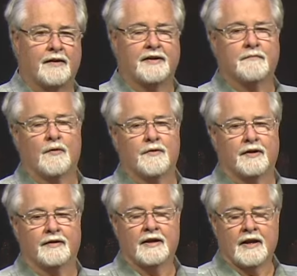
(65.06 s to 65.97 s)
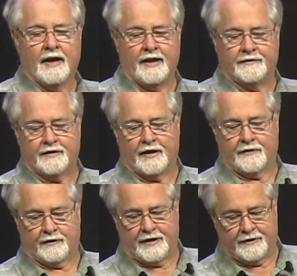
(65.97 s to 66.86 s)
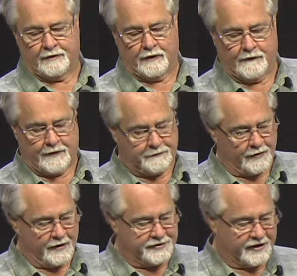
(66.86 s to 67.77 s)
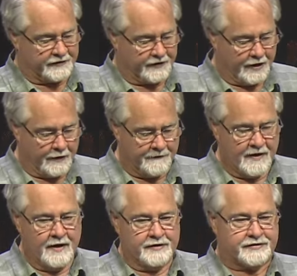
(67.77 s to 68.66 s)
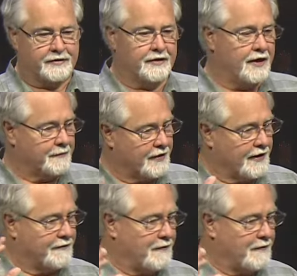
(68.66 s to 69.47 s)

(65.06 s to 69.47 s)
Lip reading: on Monday morning, and the leader over the project there stood up and got